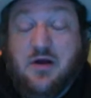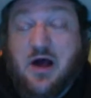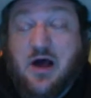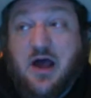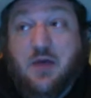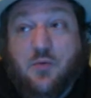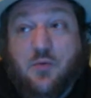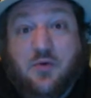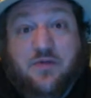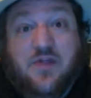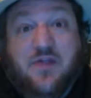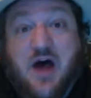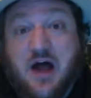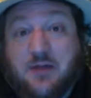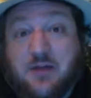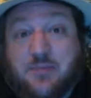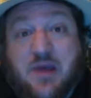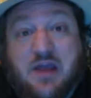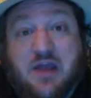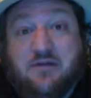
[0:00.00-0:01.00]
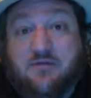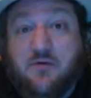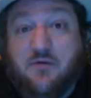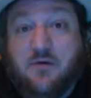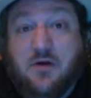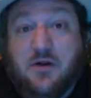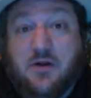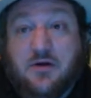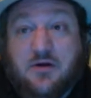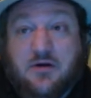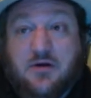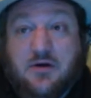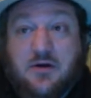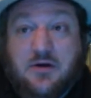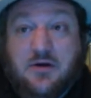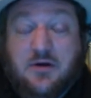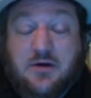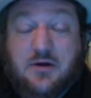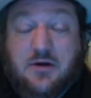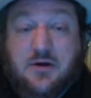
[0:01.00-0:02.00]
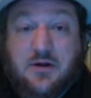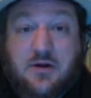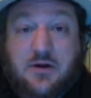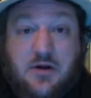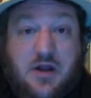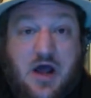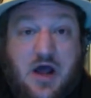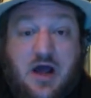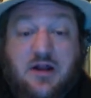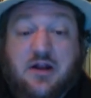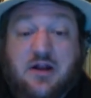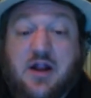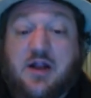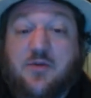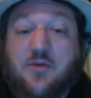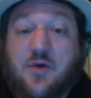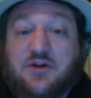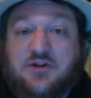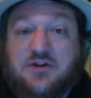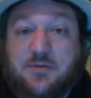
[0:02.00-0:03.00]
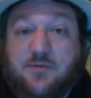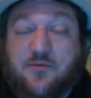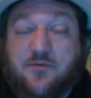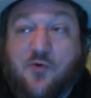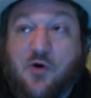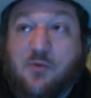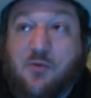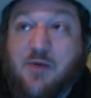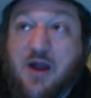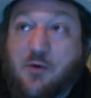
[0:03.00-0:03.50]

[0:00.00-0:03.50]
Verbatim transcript: I will not pay for it not in any way, shape, or form.